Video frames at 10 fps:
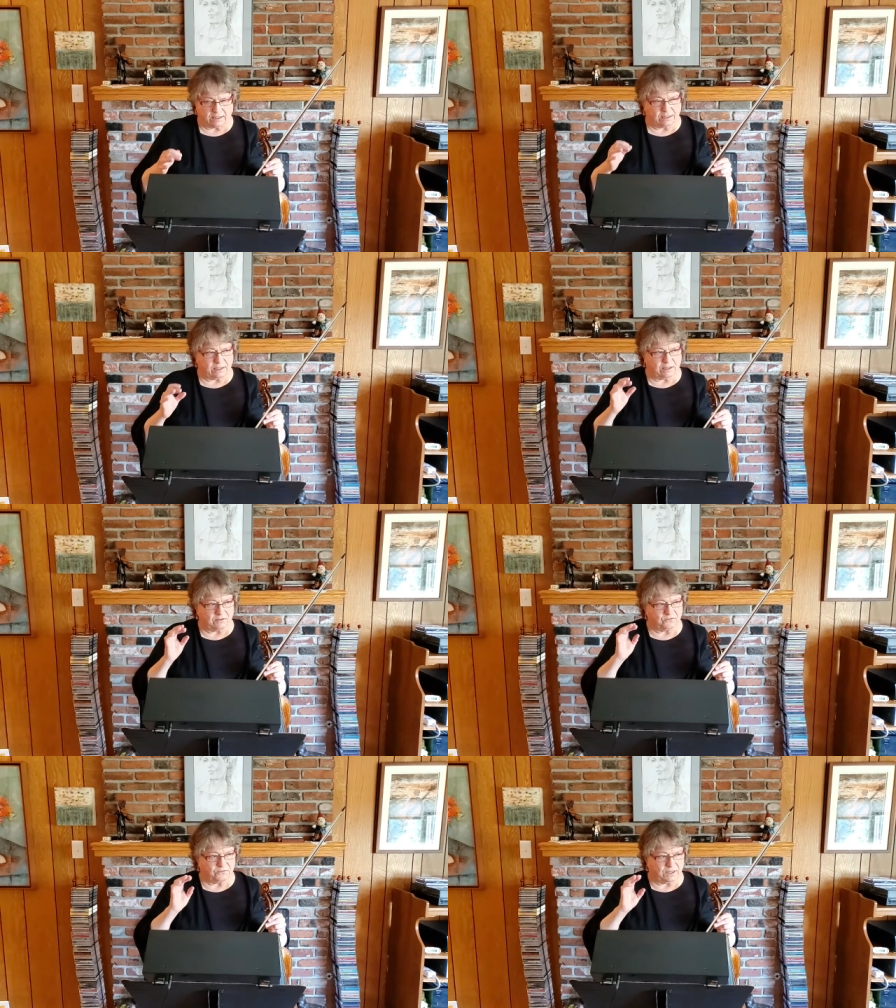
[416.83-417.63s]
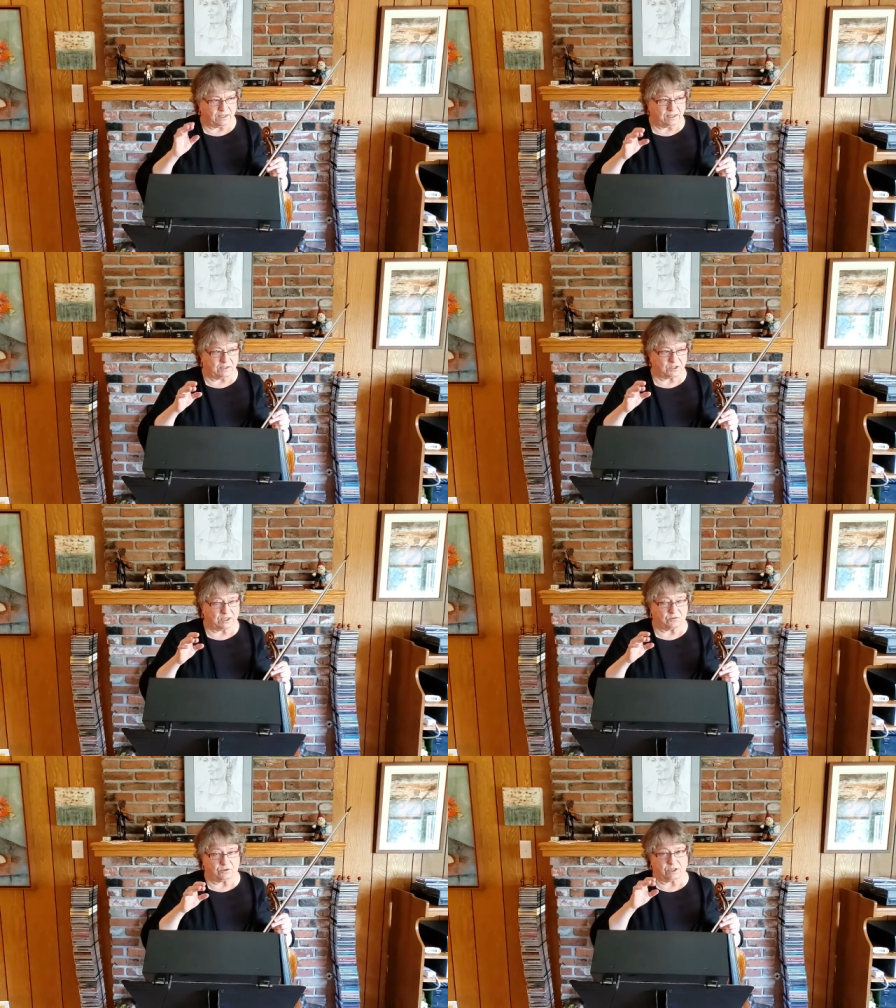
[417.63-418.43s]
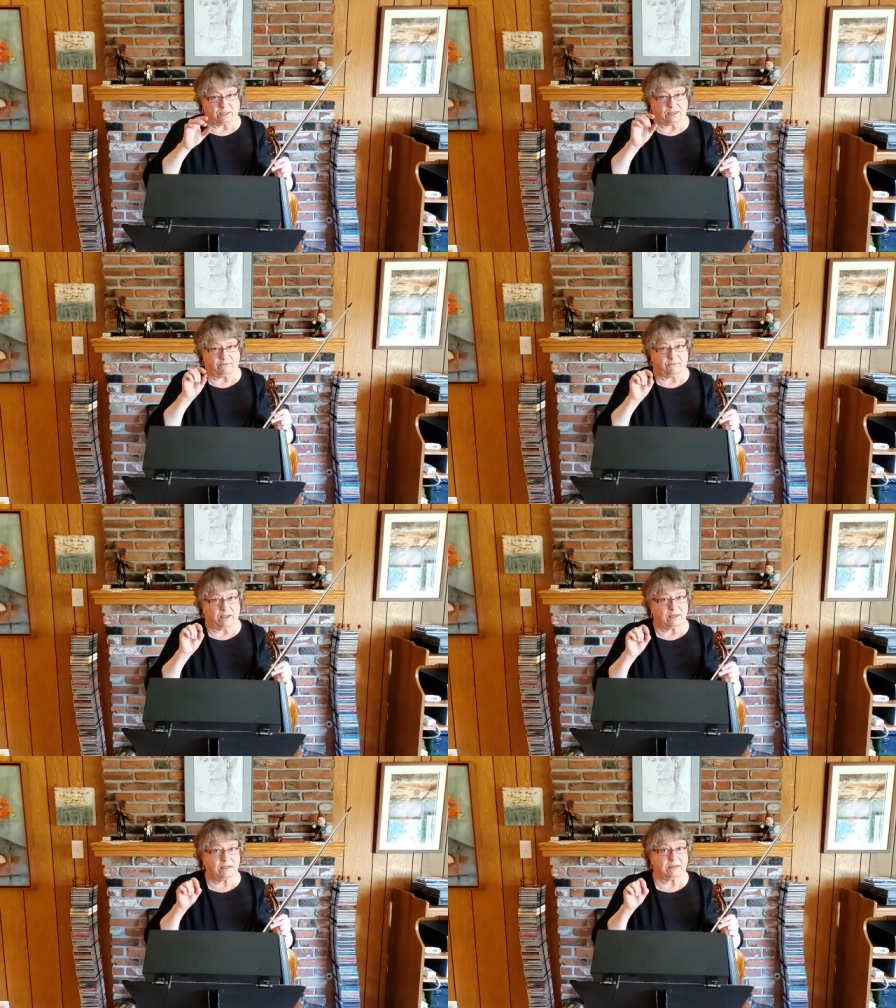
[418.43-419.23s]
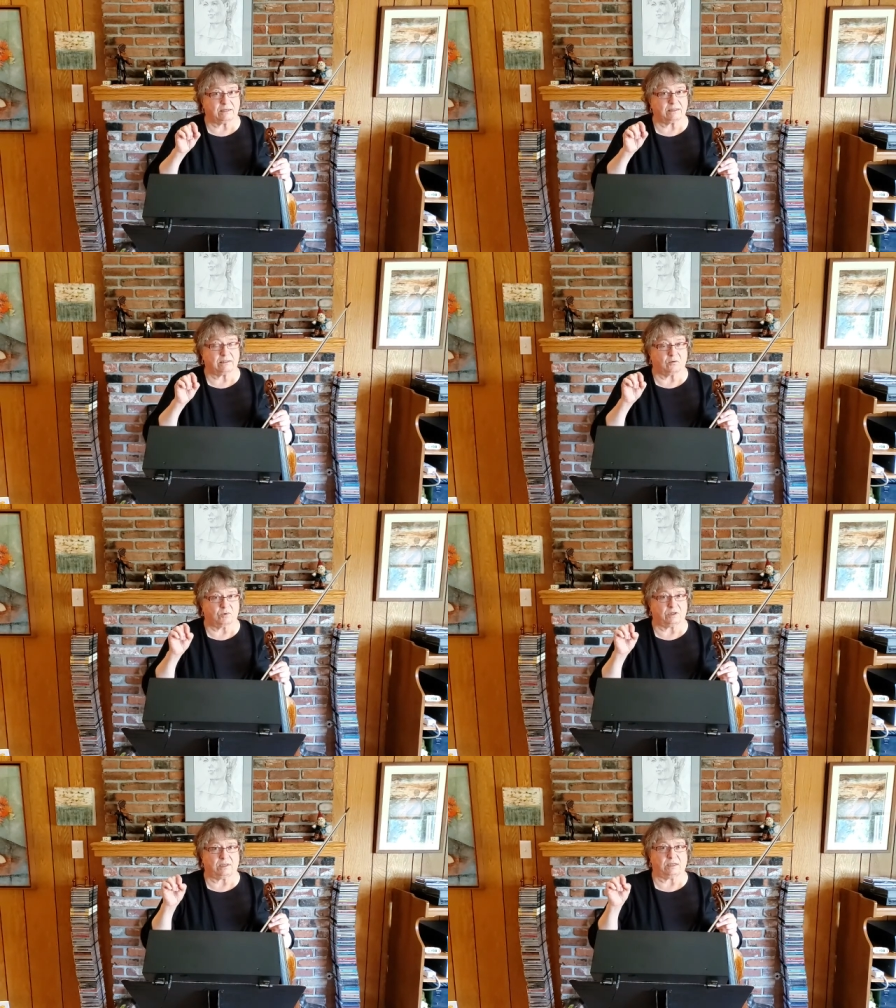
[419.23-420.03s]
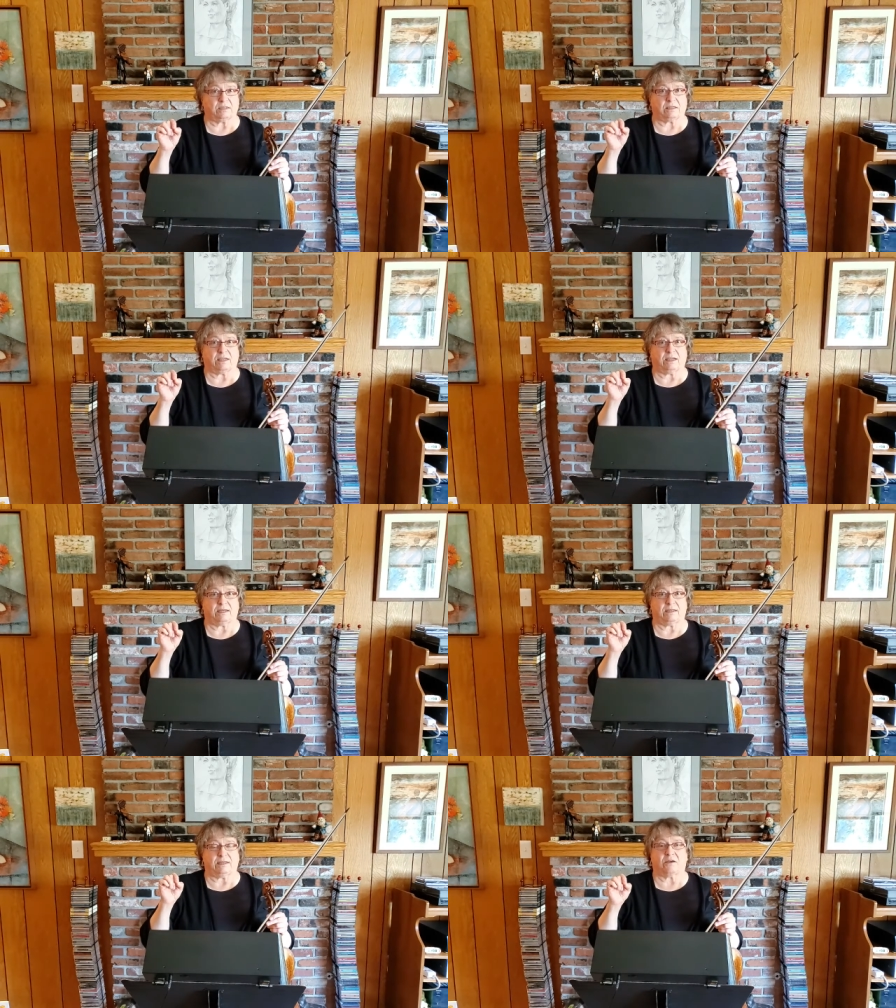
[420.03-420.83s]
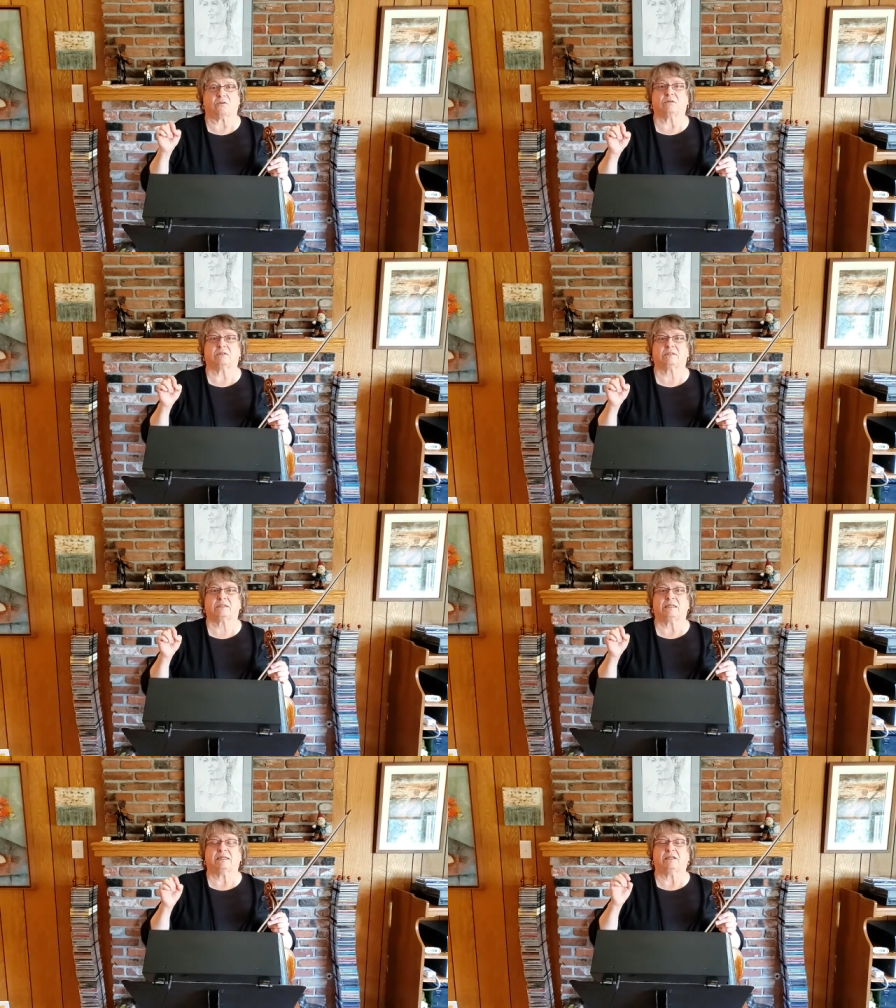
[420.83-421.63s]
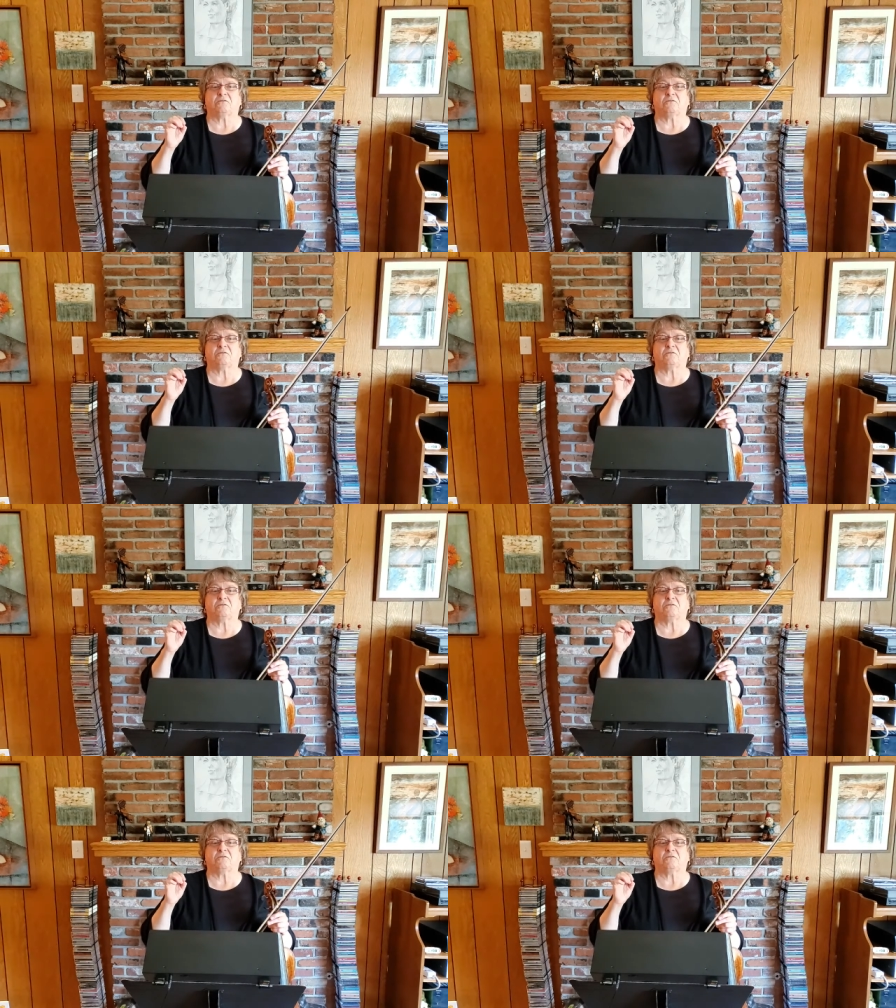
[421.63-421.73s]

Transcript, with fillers: it, the, and it's interesting that the violin, the word is a noun, and